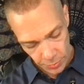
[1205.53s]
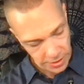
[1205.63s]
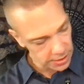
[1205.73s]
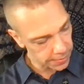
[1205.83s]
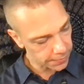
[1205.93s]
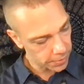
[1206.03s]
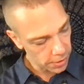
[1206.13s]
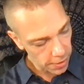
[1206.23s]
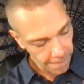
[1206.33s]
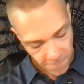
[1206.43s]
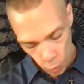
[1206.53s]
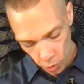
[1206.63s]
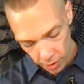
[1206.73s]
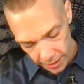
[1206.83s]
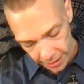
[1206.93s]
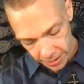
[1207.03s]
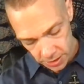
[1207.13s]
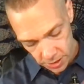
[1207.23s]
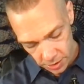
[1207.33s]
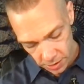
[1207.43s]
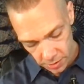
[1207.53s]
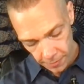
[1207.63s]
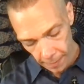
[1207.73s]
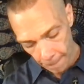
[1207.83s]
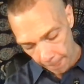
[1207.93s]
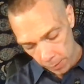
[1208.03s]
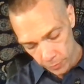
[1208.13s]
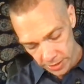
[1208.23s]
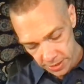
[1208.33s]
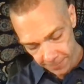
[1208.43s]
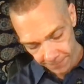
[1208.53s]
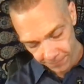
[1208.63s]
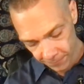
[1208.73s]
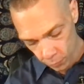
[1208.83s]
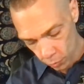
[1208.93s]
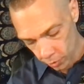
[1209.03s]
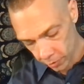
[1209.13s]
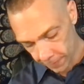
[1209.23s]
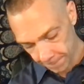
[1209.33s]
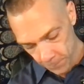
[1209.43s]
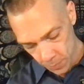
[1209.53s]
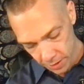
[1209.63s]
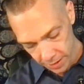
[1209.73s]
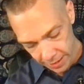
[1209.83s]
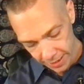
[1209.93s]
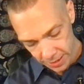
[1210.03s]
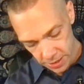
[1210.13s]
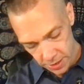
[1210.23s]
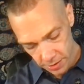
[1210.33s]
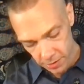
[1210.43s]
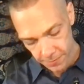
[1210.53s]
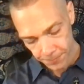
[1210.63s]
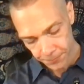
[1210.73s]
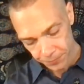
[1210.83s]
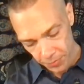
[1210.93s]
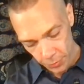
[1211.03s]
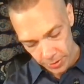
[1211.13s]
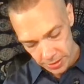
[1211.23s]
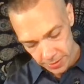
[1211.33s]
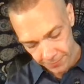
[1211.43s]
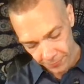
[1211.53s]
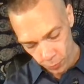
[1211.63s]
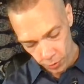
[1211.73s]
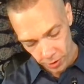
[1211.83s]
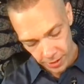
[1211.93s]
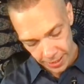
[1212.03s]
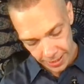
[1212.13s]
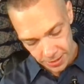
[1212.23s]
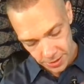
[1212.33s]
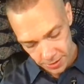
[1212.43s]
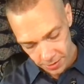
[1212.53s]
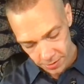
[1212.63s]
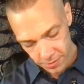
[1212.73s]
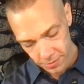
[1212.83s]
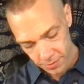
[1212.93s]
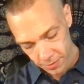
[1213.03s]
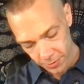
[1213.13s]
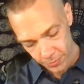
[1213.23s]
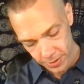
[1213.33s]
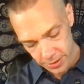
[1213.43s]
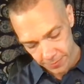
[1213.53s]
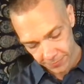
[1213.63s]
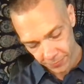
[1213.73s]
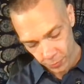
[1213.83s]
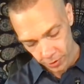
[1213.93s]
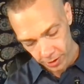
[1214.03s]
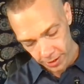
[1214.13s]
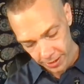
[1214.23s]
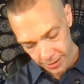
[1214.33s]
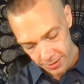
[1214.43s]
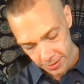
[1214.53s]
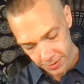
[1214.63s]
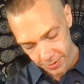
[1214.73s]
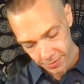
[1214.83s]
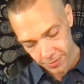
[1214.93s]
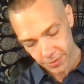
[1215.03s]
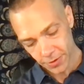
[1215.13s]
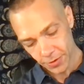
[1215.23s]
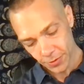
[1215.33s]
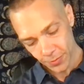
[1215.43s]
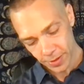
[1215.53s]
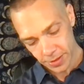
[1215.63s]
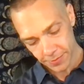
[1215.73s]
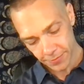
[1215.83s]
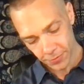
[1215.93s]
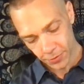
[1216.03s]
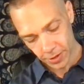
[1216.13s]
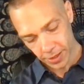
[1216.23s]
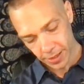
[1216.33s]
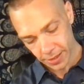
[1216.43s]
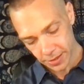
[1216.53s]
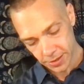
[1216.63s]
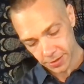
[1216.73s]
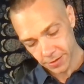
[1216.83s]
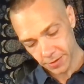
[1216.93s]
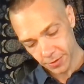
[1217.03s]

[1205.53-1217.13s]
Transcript: Wisdom for Cancer. Wisdom for Cancer. Wisdom for Cancer. Wisdom for Cancer. Wisdom for Cancer.